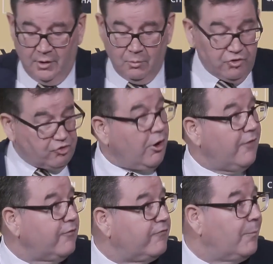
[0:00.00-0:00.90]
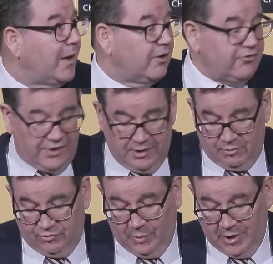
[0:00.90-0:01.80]
We're striving for balance here
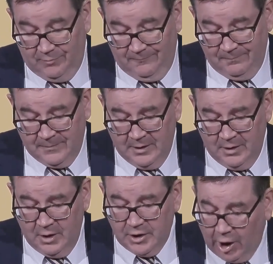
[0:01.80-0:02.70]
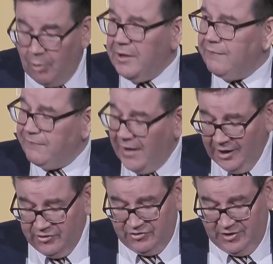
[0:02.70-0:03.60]
as well. Going
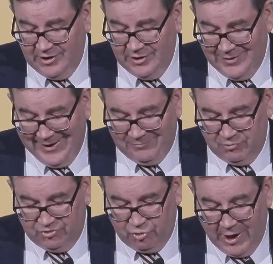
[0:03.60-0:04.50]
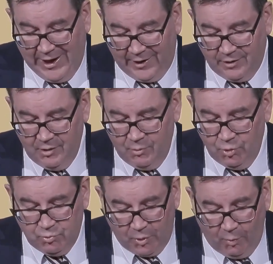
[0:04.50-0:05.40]
faster in that track
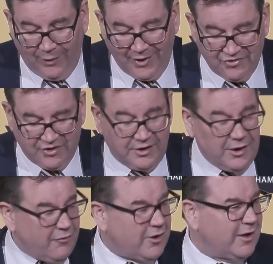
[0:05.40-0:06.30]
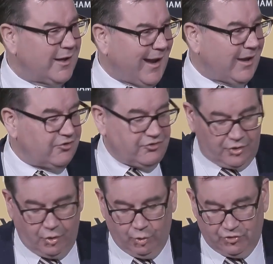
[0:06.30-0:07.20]
would require significant cuts to
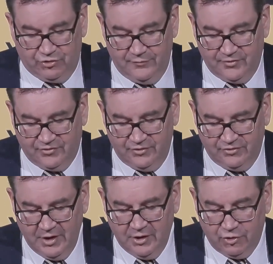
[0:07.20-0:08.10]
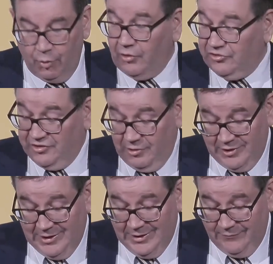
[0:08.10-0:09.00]
core services, to
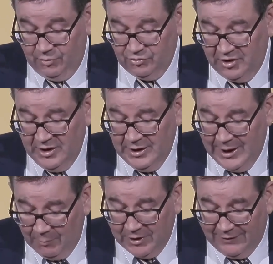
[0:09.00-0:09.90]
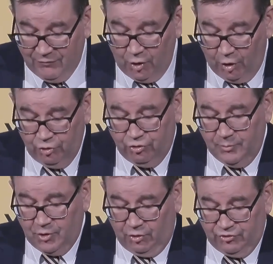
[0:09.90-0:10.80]
austerity levels, and would have
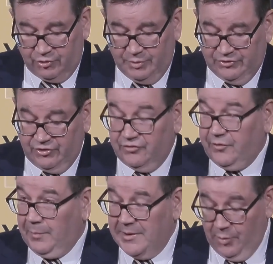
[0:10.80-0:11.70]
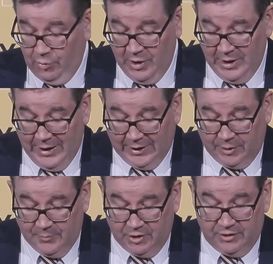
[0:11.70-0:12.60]
long-term consequences for people and
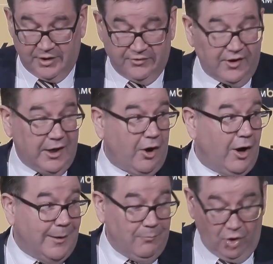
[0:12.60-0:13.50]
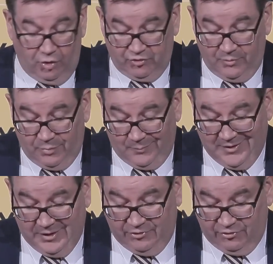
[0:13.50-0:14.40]
communities, and I am not
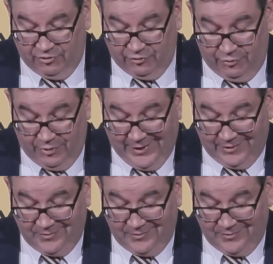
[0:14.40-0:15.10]
prepared to do that.